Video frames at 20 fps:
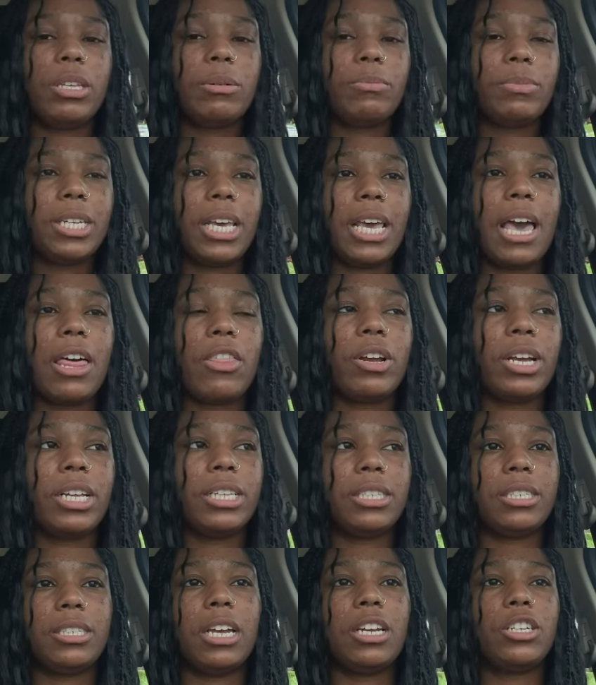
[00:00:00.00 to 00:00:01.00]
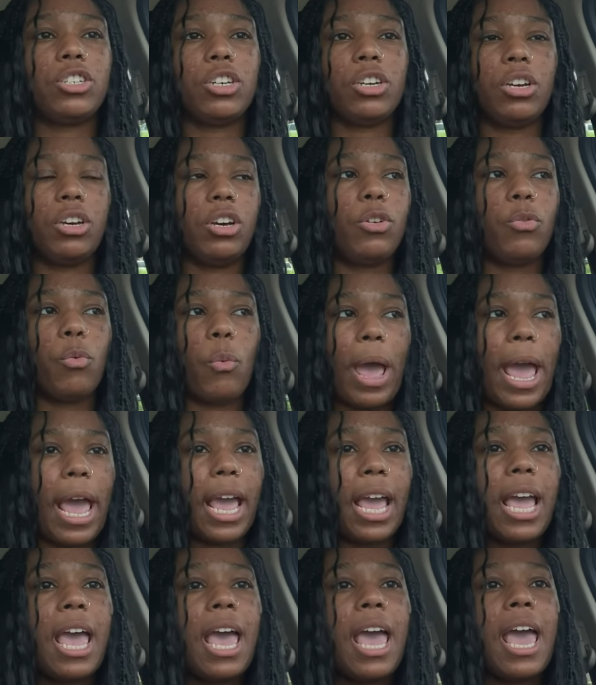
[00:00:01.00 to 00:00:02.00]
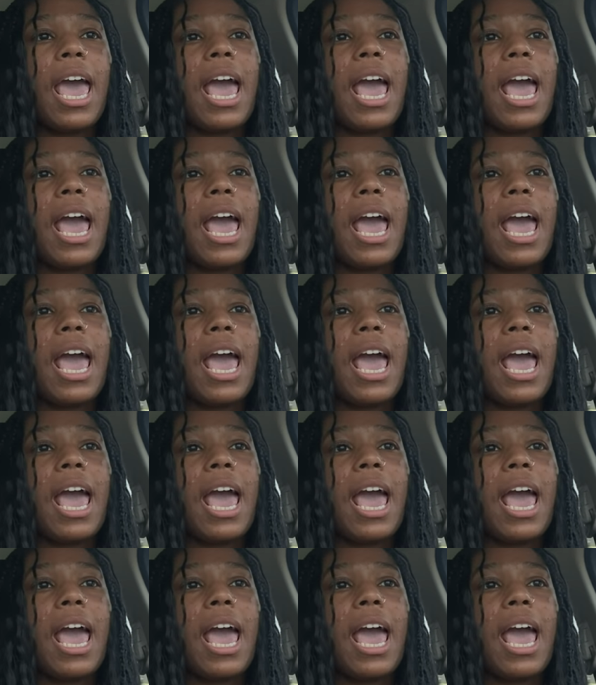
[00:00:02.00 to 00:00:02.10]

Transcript: them together in such a good way.